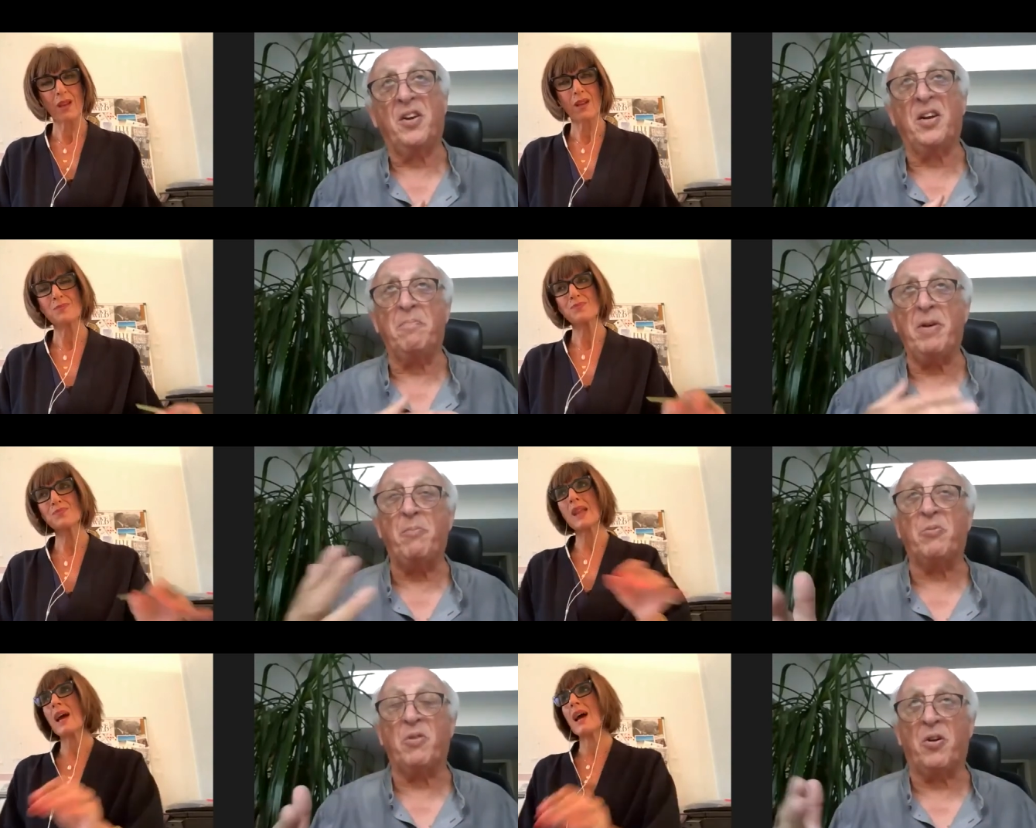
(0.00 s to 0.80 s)
Speaker 1: You know,
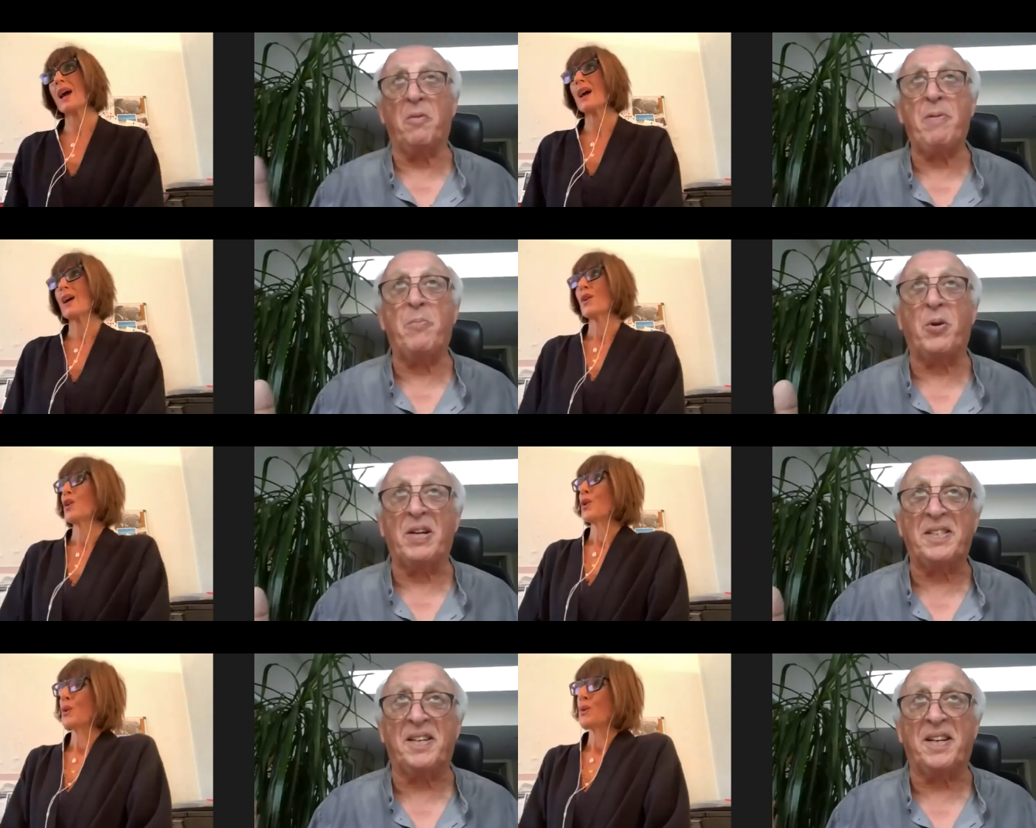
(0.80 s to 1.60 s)
people, a lot of people
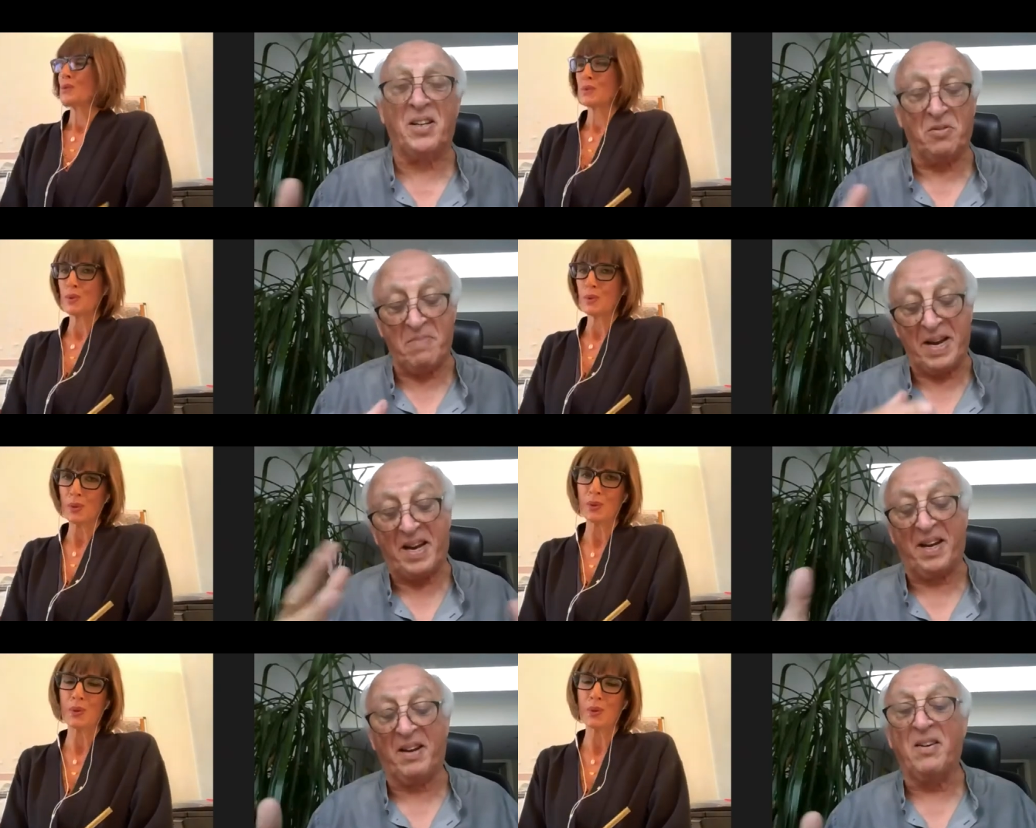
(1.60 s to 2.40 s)
listening are
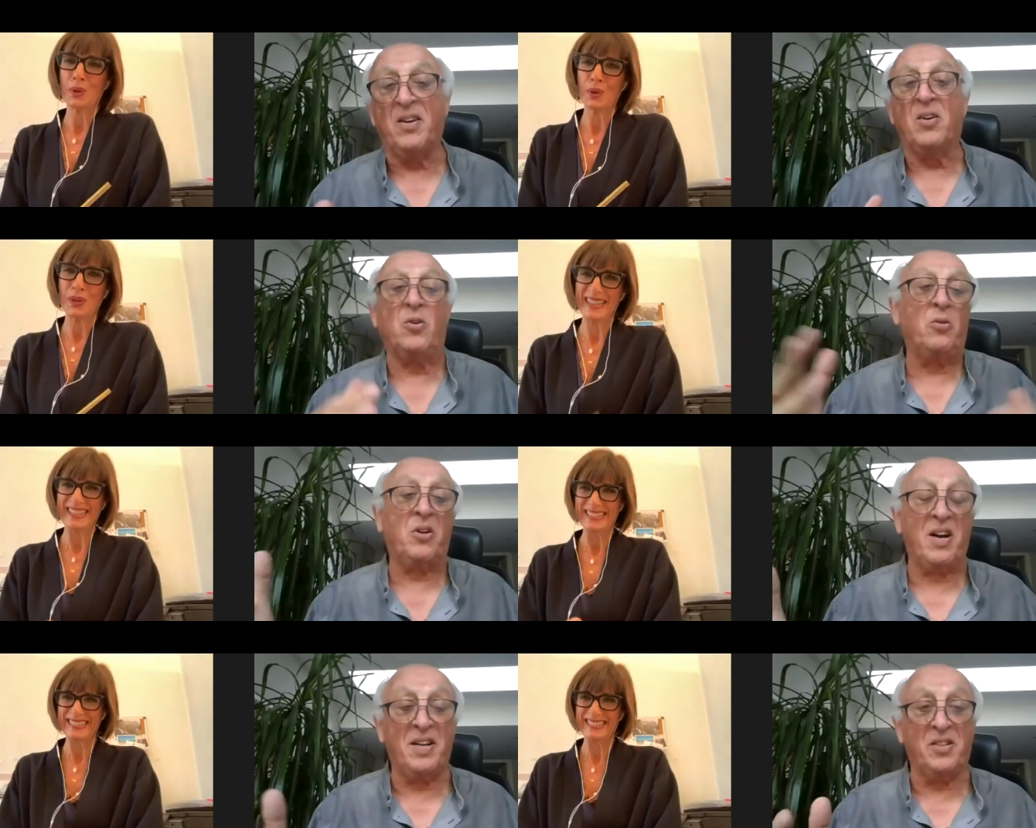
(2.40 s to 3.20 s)
making
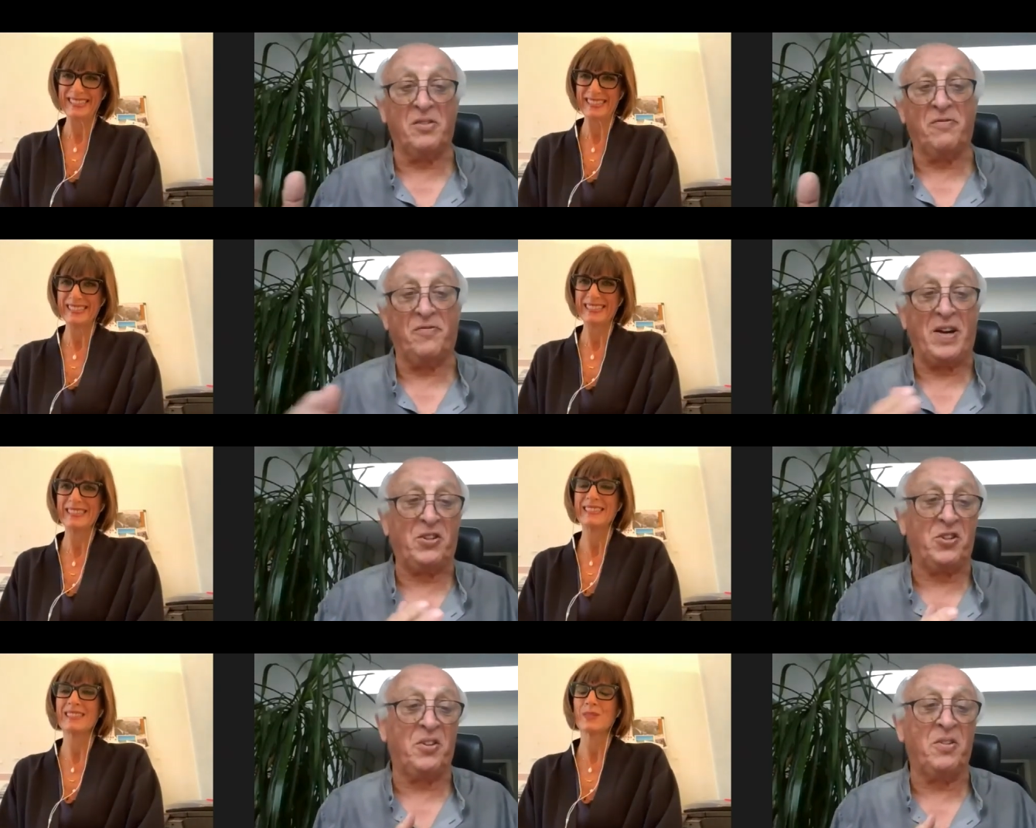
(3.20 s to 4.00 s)
all kinds of
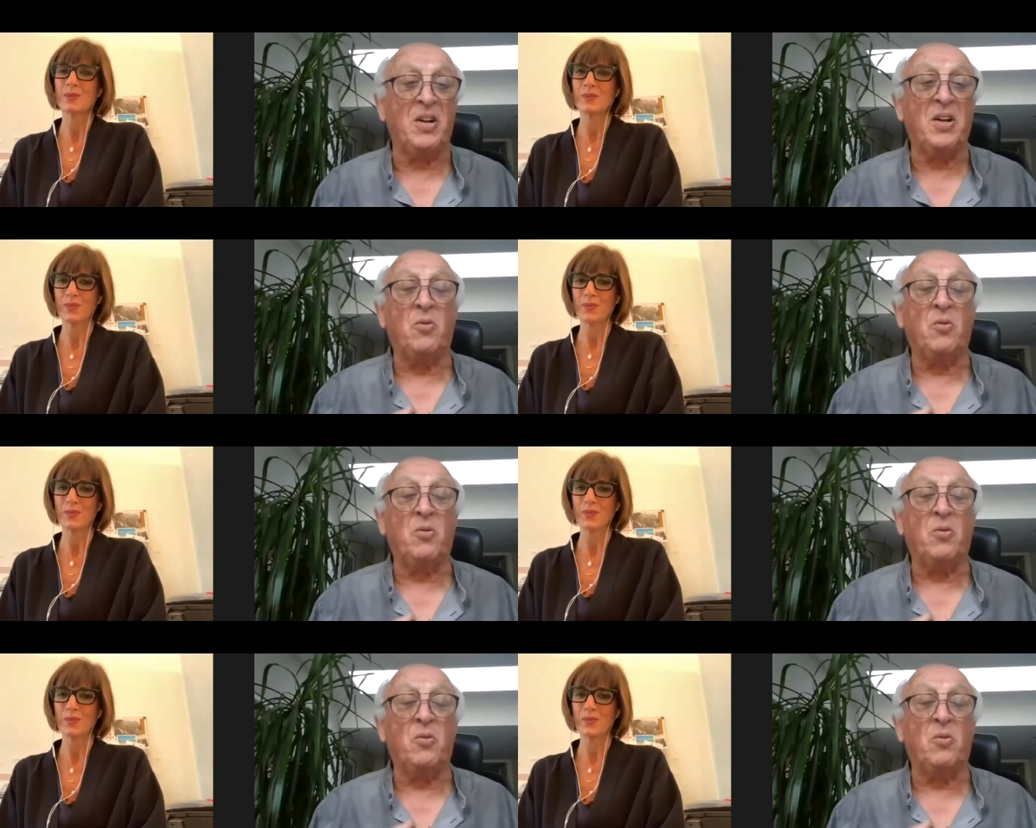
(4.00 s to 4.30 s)
fashion.